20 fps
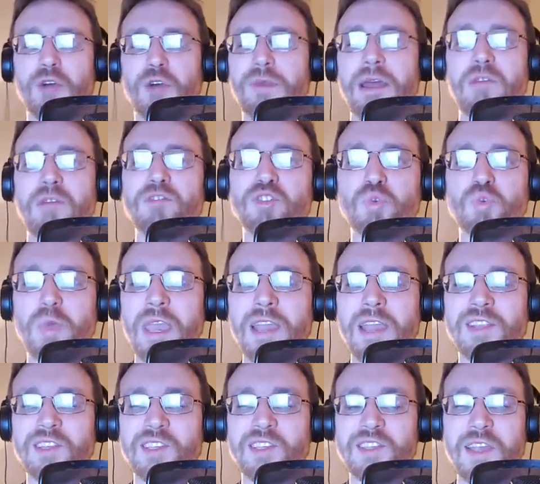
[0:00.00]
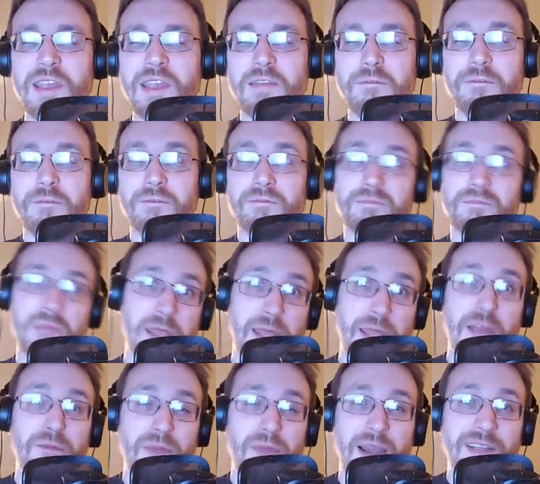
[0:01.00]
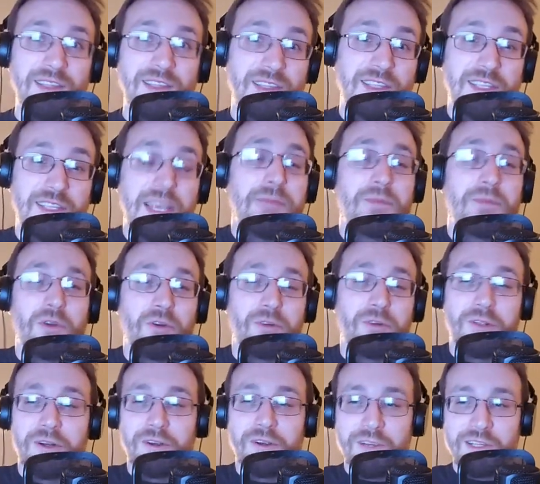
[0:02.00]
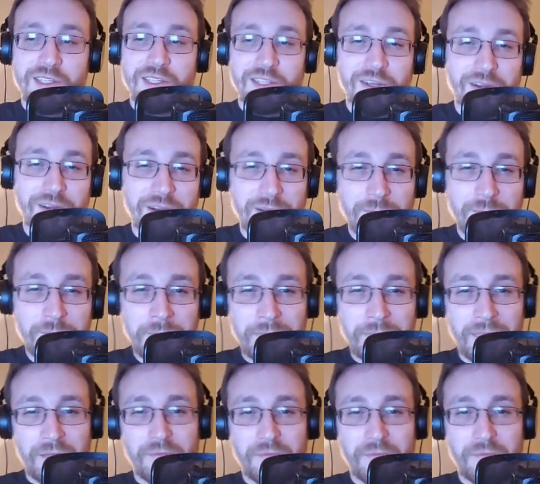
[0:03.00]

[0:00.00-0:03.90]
go down swinging to save, in their minds, the same girl, Arya Stark,